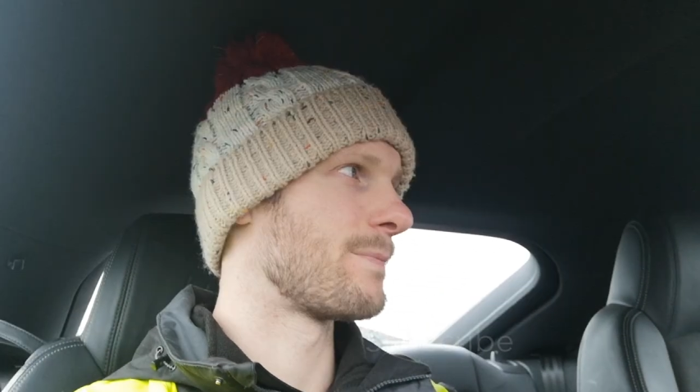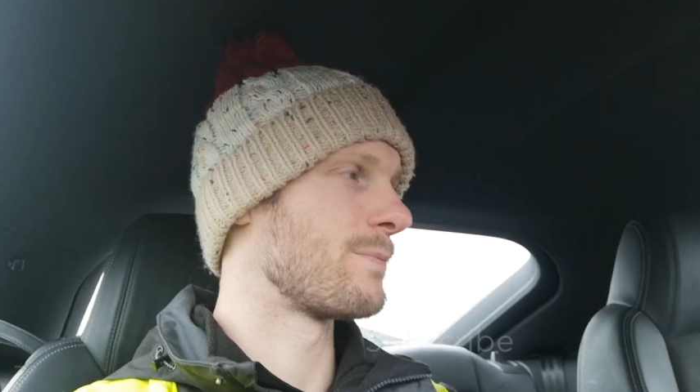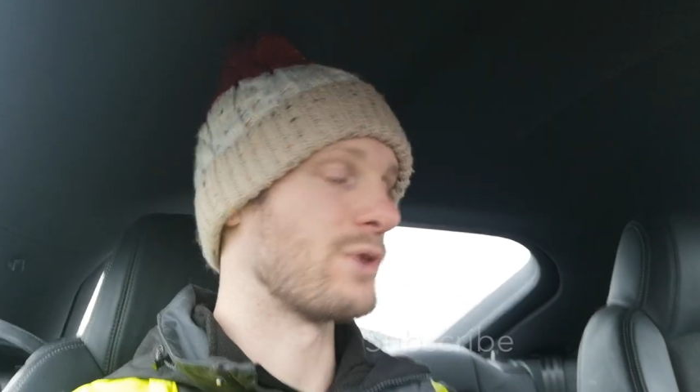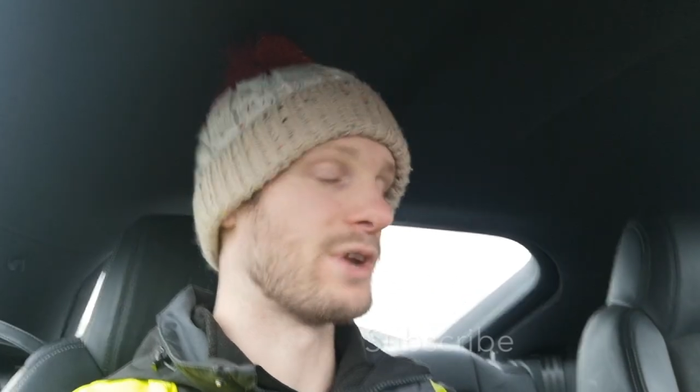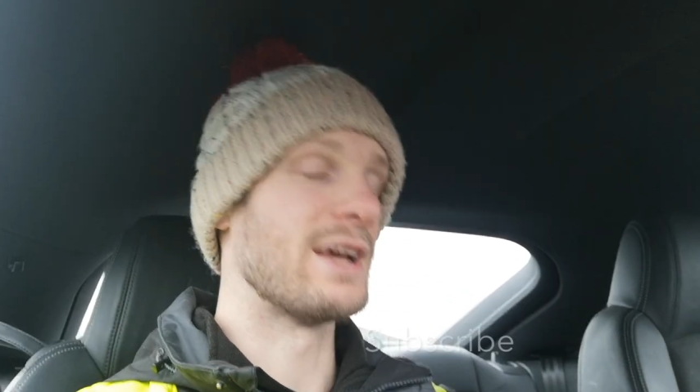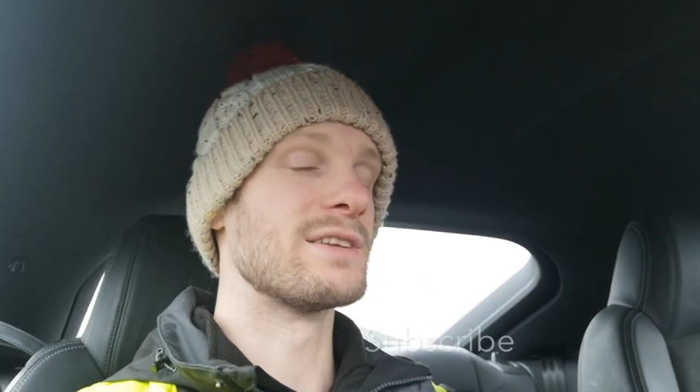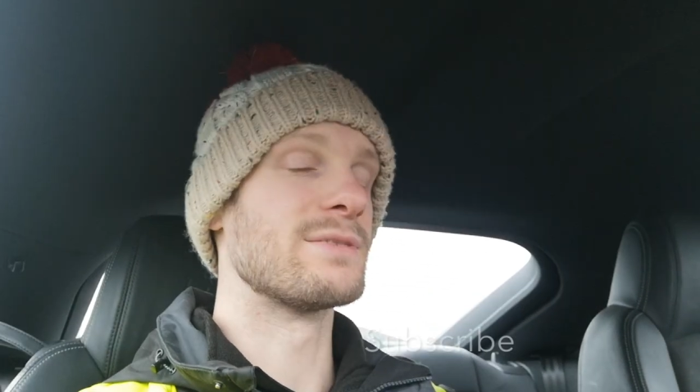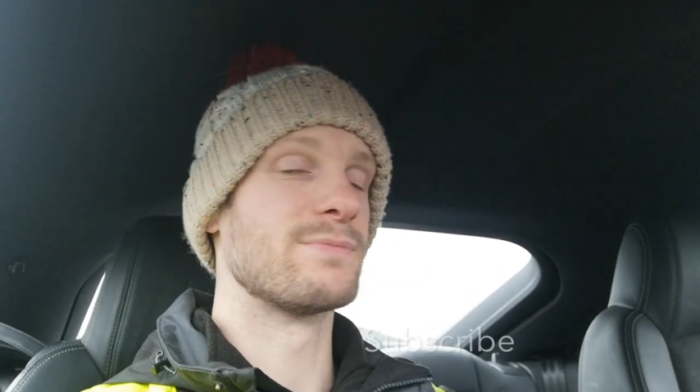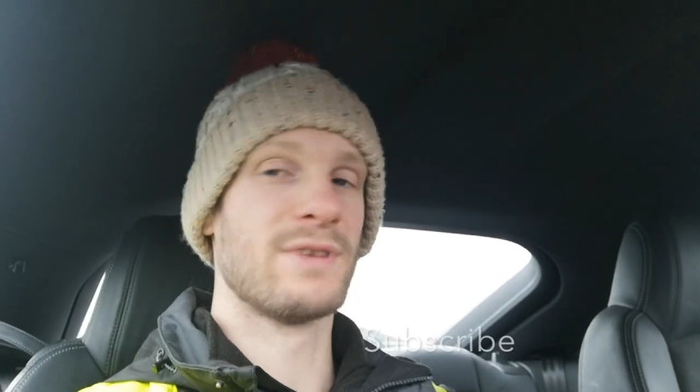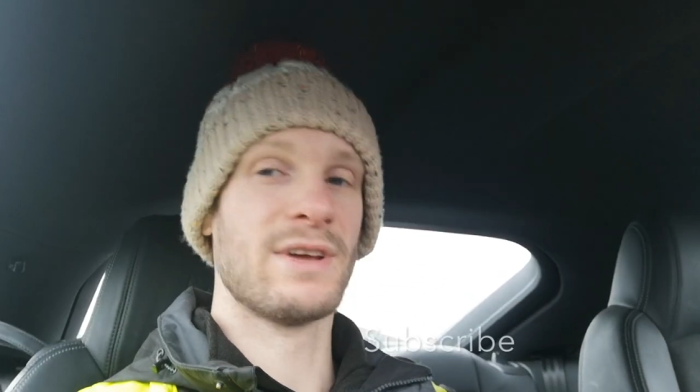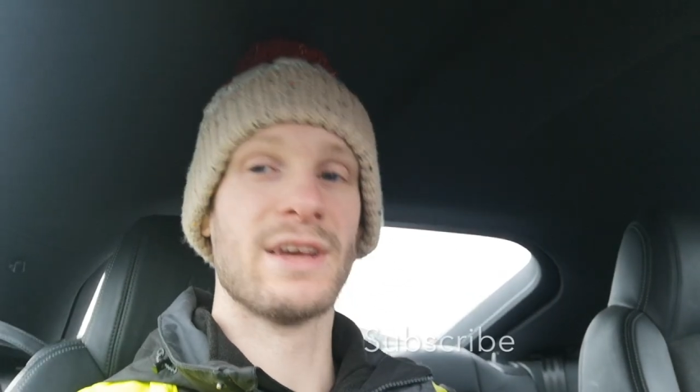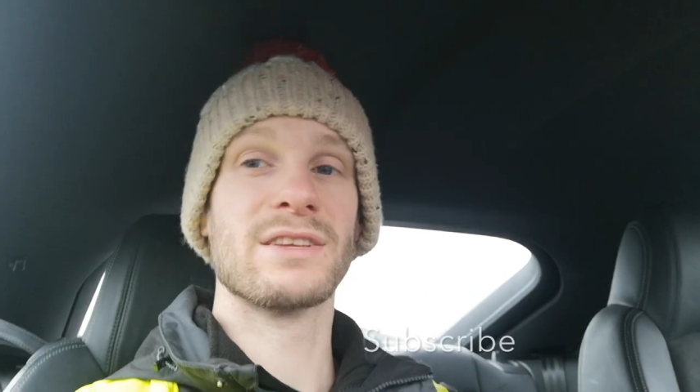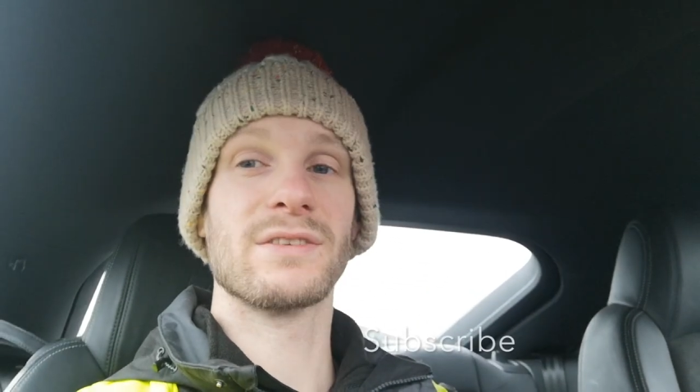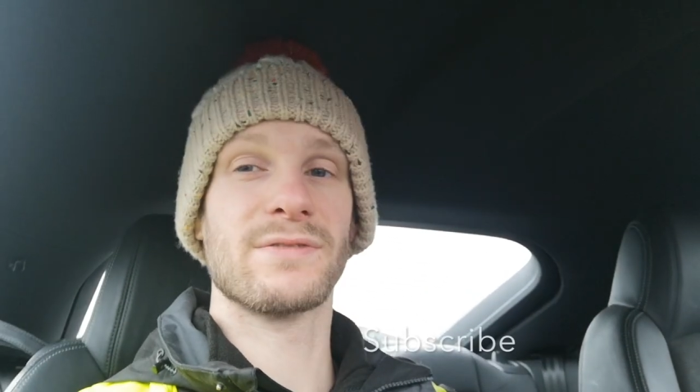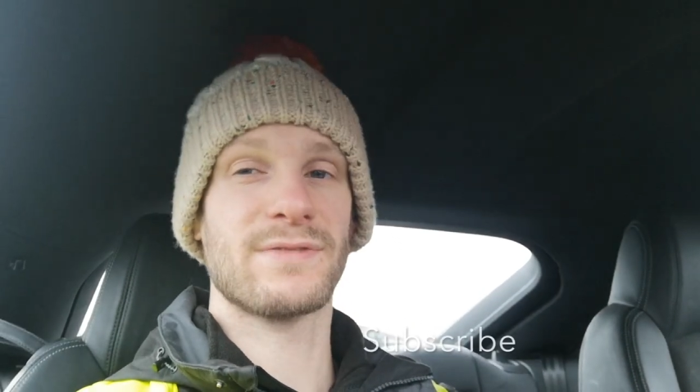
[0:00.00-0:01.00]
But it
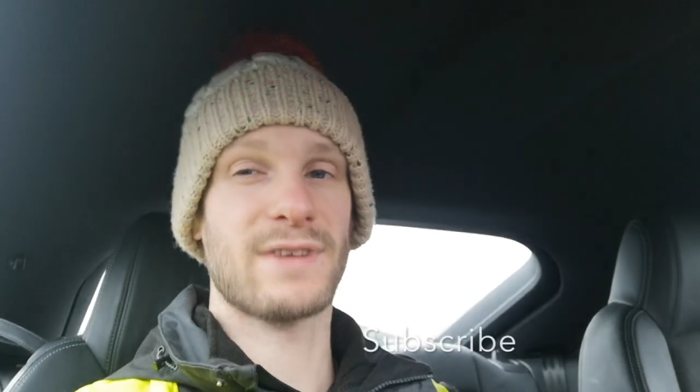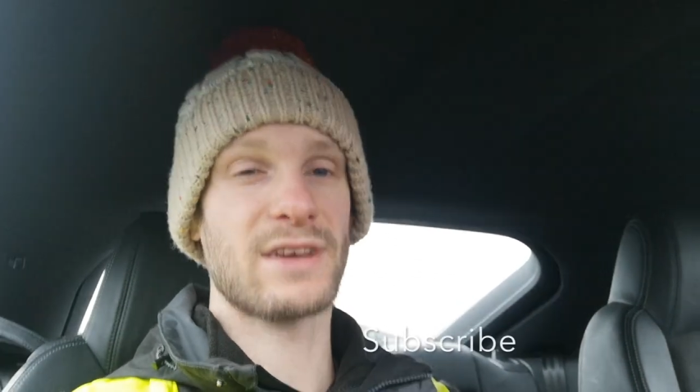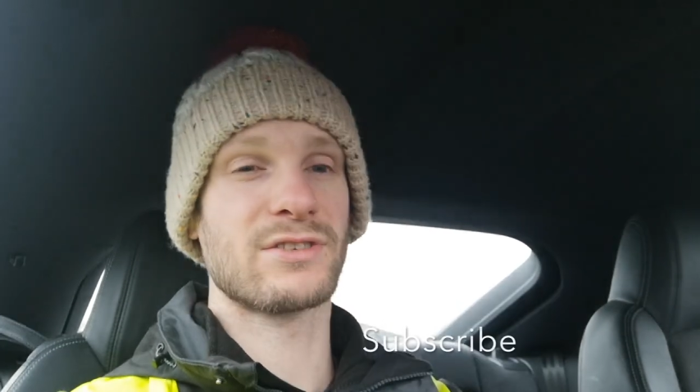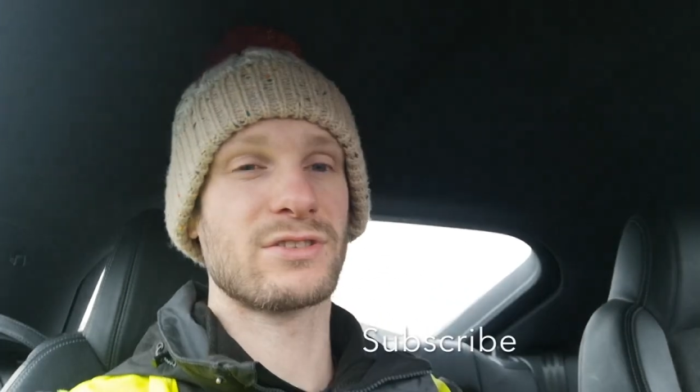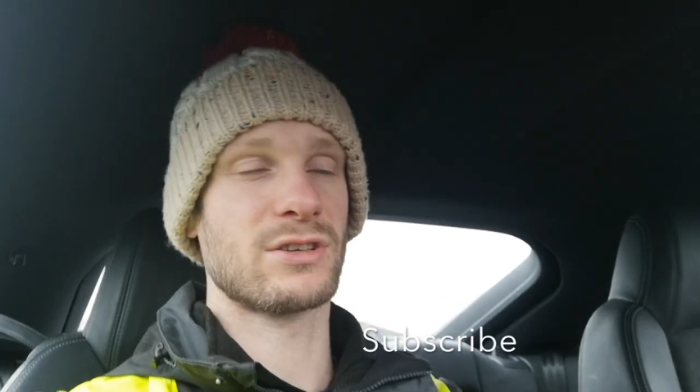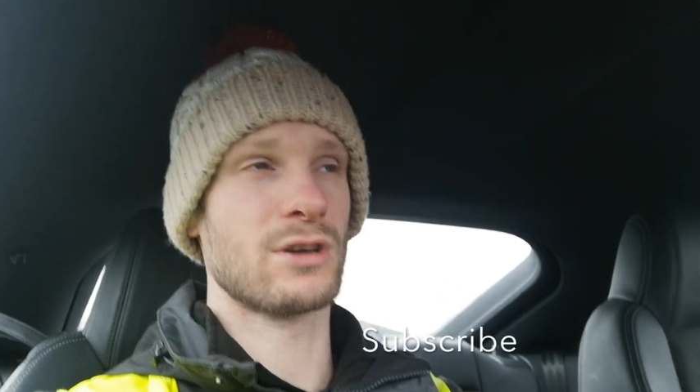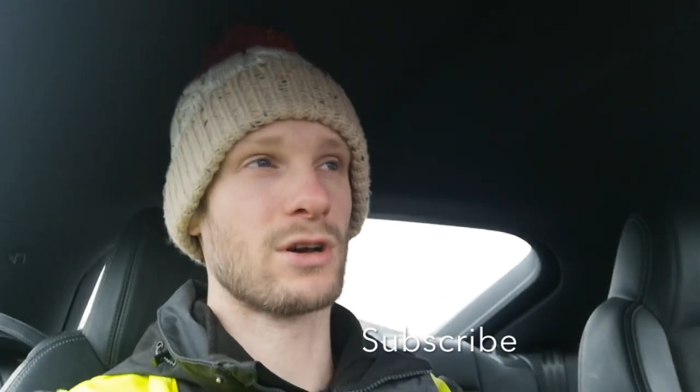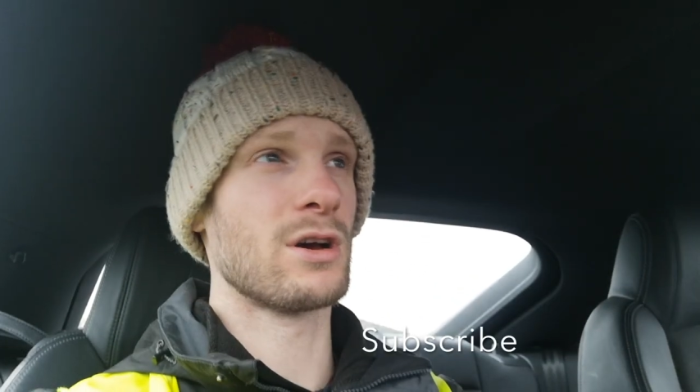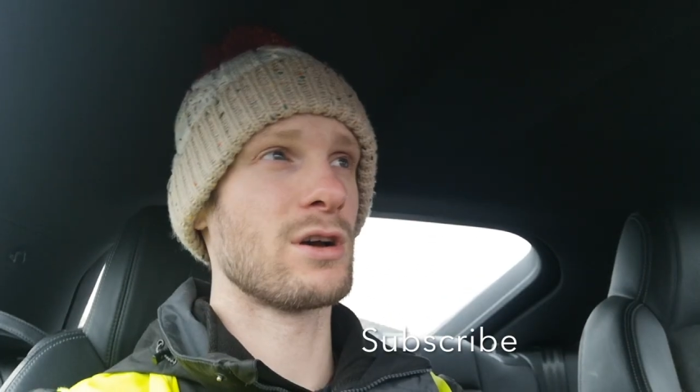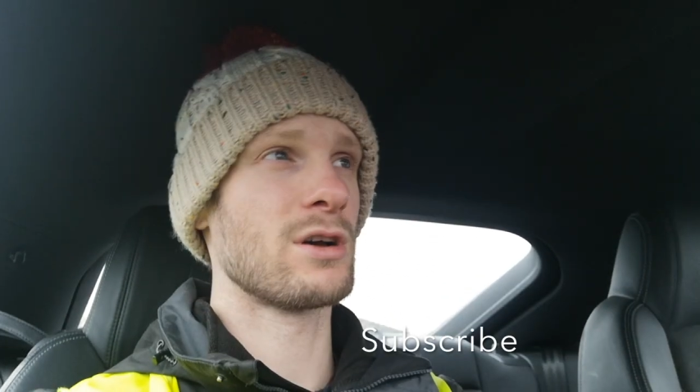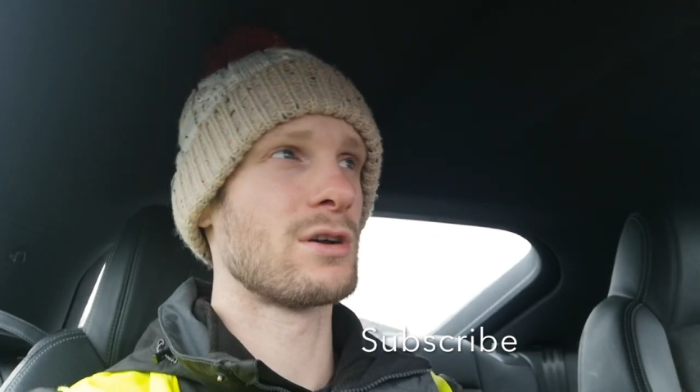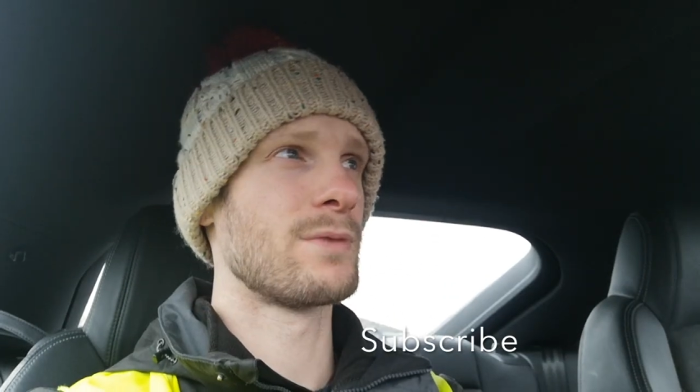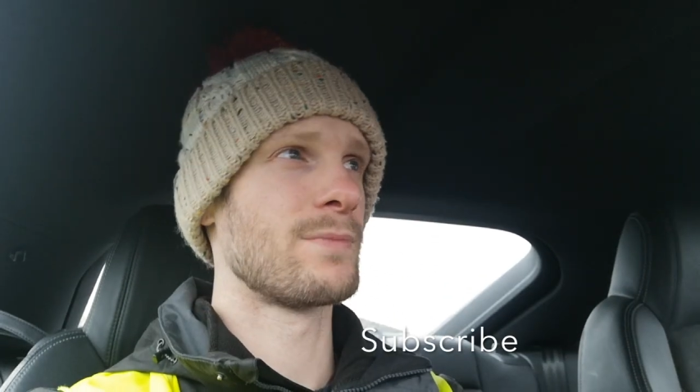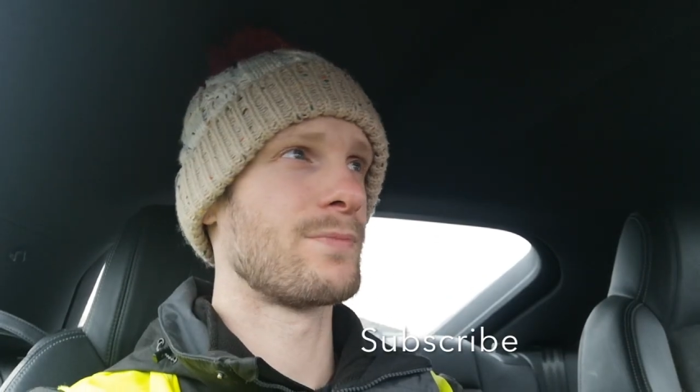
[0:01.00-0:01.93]
is a fast car.